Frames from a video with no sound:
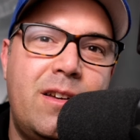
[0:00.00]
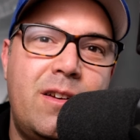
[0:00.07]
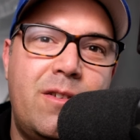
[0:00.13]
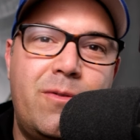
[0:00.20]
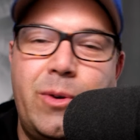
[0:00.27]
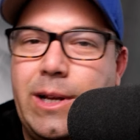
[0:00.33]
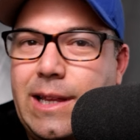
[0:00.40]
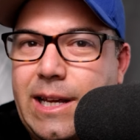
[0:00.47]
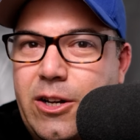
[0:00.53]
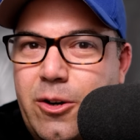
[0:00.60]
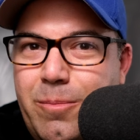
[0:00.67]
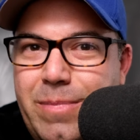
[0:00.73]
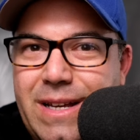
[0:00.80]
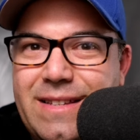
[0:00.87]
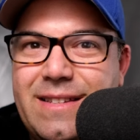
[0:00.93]

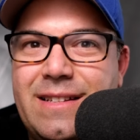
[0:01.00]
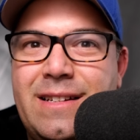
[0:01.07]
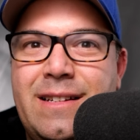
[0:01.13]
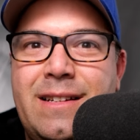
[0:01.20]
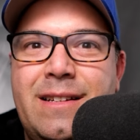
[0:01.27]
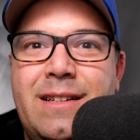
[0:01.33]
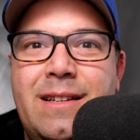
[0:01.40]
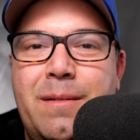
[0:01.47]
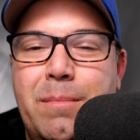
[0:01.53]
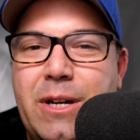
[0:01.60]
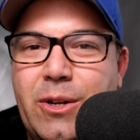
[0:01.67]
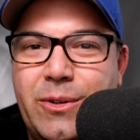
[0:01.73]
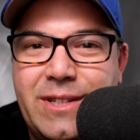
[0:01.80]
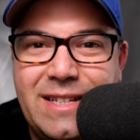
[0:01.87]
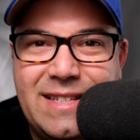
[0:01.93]
Voigtlander Bessa,
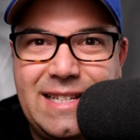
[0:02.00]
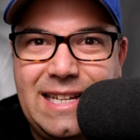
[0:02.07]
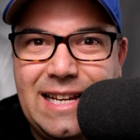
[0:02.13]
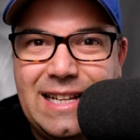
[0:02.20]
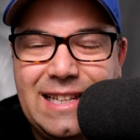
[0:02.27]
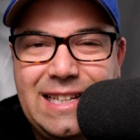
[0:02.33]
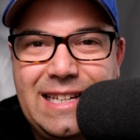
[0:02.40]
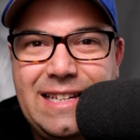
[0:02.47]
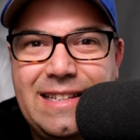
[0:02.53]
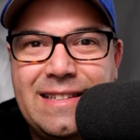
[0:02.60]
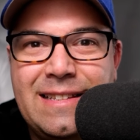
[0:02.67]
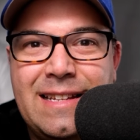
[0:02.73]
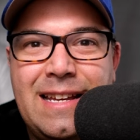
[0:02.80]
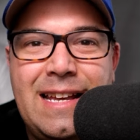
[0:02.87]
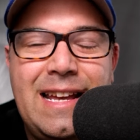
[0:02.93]
Minolta
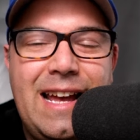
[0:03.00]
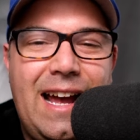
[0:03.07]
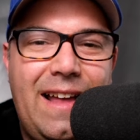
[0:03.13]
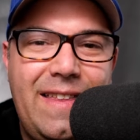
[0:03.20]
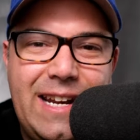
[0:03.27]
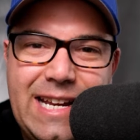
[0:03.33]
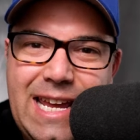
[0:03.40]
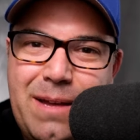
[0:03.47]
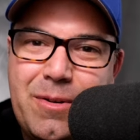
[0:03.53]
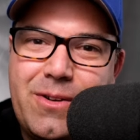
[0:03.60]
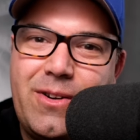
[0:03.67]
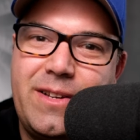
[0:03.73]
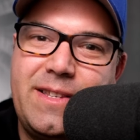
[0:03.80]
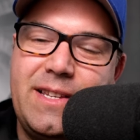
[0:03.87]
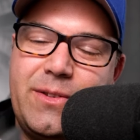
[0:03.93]
CLEs, and then I came
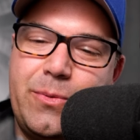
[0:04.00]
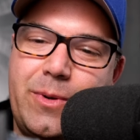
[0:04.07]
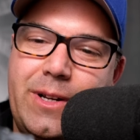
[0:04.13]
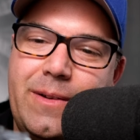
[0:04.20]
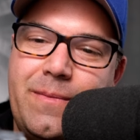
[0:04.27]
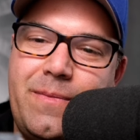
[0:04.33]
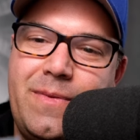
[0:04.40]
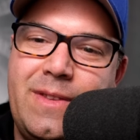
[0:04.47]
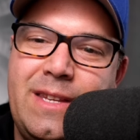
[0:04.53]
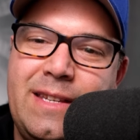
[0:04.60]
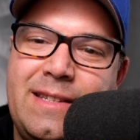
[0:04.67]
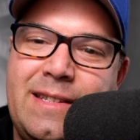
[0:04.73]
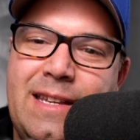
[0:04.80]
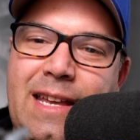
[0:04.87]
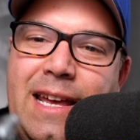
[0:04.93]
across this one,
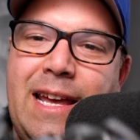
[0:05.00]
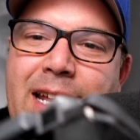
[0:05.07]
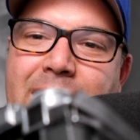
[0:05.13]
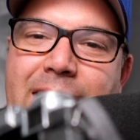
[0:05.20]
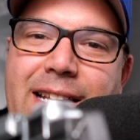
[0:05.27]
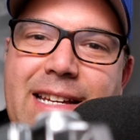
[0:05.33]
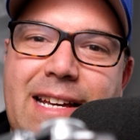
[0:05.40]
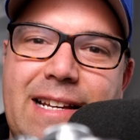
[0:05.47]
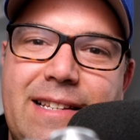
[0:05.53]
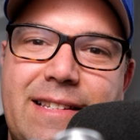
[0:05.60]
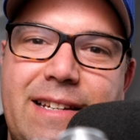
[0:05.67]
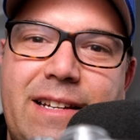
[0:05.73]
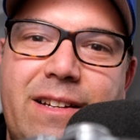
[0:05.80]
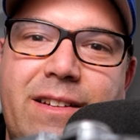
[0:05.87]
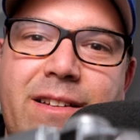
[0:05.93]
this at a tag
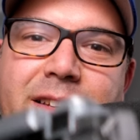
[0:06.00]
sale.